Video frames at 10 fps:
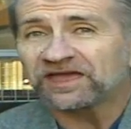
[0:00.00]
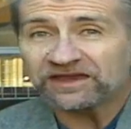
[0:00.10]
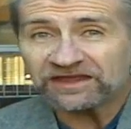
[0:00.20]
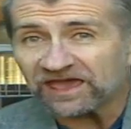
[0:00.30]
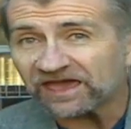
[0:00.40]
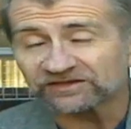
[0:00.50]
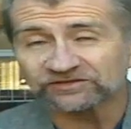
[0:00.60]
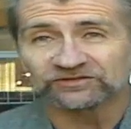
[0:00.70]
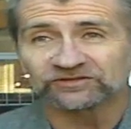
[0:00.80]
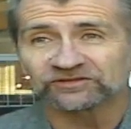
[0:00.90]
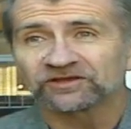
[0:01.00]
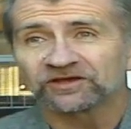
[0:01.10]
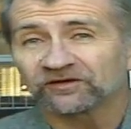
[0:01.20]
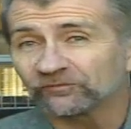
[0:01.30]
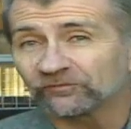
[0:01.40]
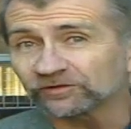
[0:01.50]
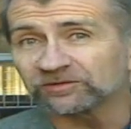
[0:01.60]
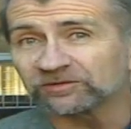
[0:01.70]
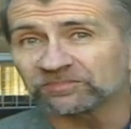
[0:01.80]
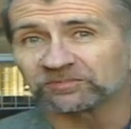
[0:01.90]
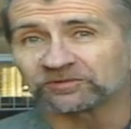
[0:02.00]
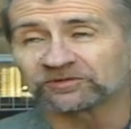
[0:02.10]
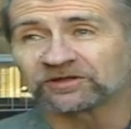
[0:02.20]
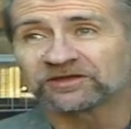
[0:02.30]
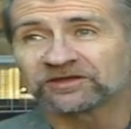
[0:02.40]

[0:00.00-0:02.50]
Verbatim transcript: any actions of worldly people